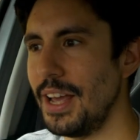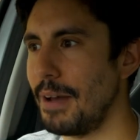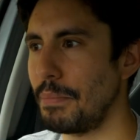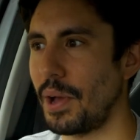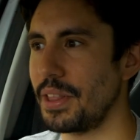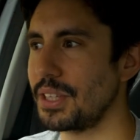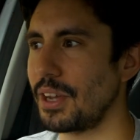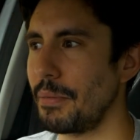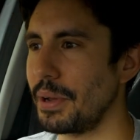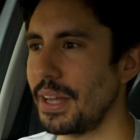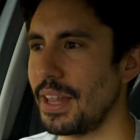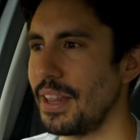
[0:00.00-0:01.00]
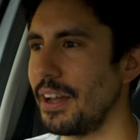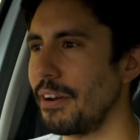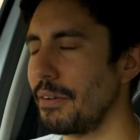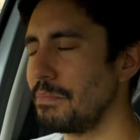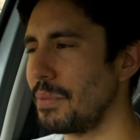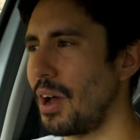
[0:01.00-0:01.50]
And by the time I get there,
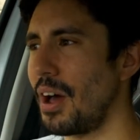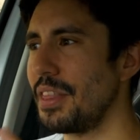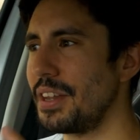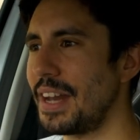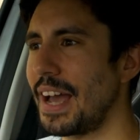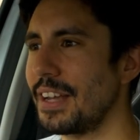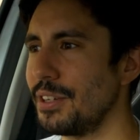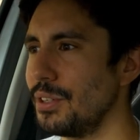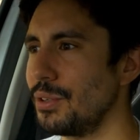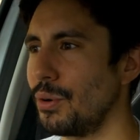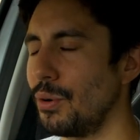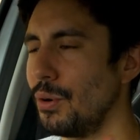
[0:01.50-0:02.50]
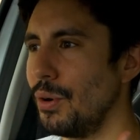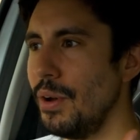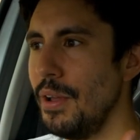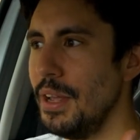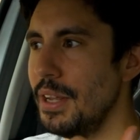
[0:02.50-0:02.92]
I'm either knackered or